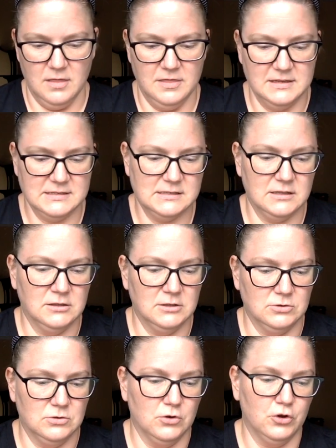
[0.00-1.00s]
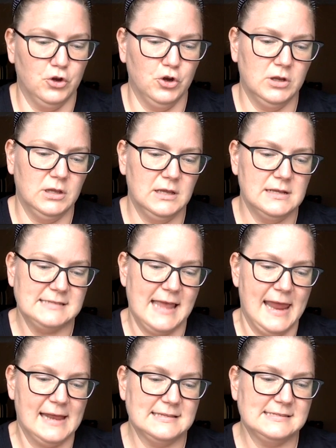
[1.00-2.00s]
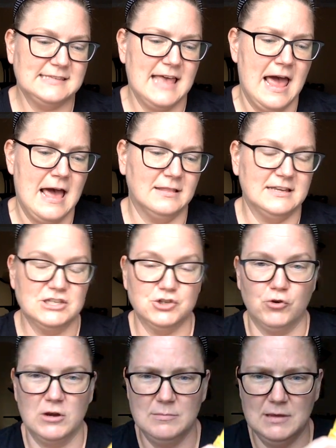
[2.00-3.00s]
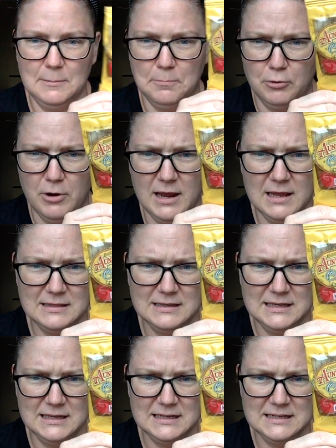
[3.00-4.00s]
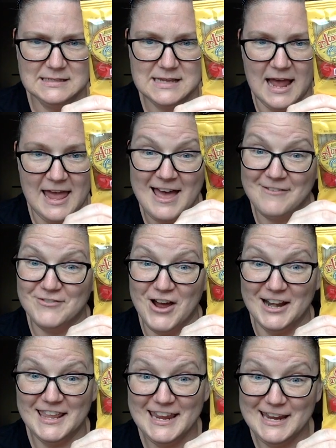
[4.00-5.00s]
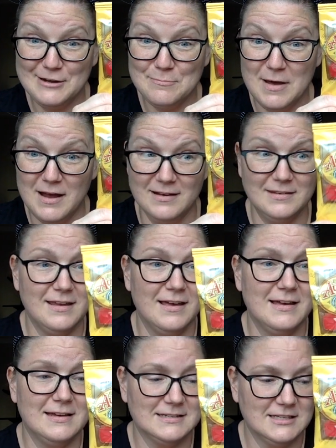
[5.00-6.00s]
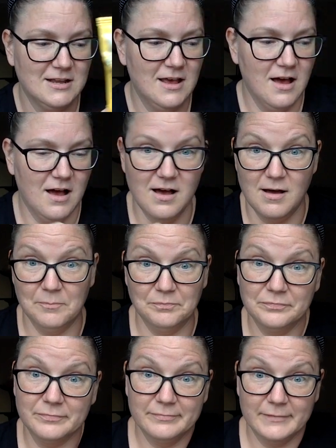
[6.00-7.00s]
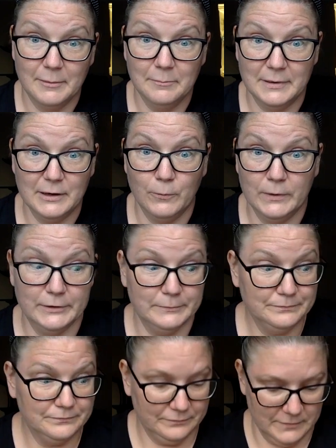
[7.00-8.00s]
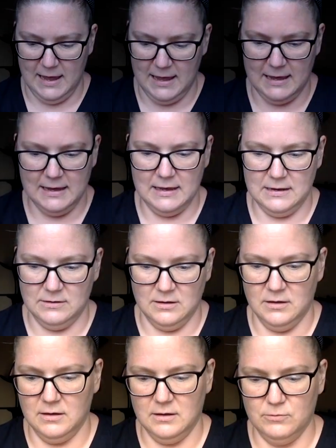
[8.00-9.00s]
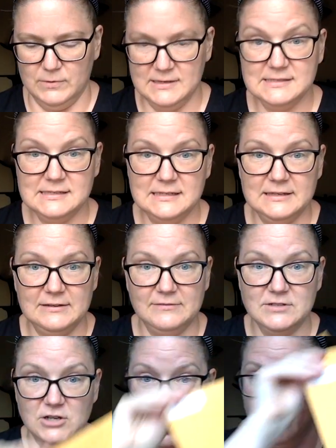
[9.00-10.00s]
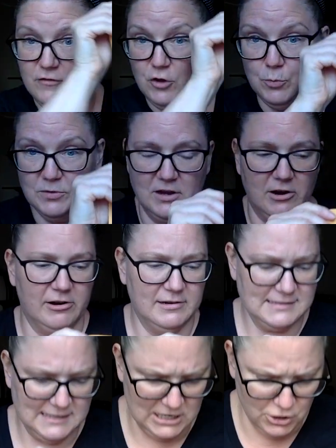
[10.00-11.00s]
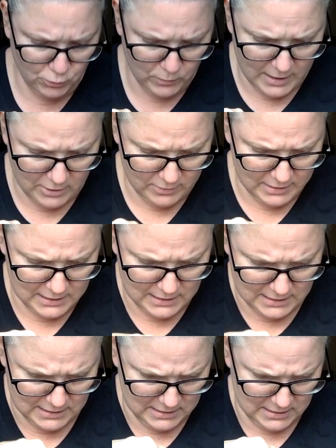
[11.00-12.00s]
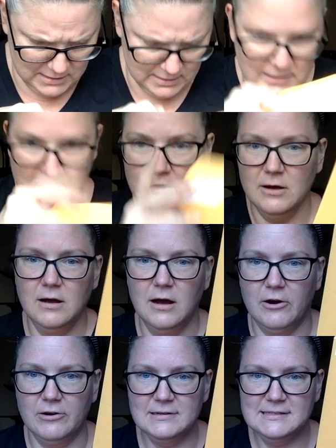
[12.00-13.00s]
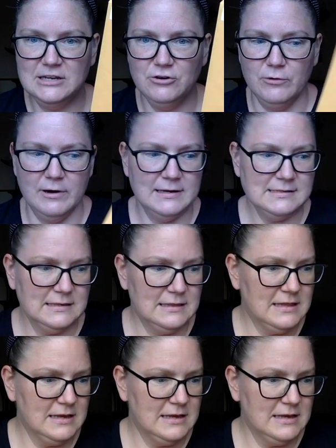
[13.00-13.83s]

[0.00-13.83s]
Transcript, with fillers: This little goodie, it's Aunt Sally's Creamy Pralines. I have not eaten mine yet, um, but it will. We had uh, received an envelope with our itinerary, our itinerary's in